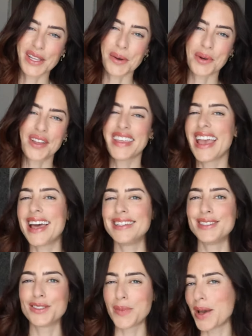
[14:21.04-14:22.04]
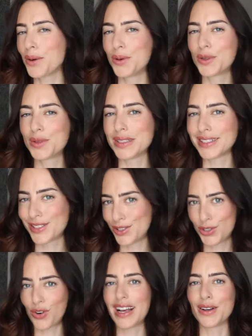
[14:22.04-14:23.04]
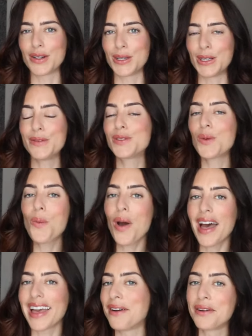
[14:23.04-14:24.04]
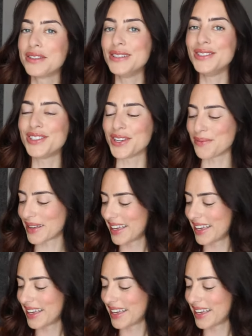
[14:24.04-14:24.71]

So we're at the end of my awkward try-on of swimwear here on YouTube.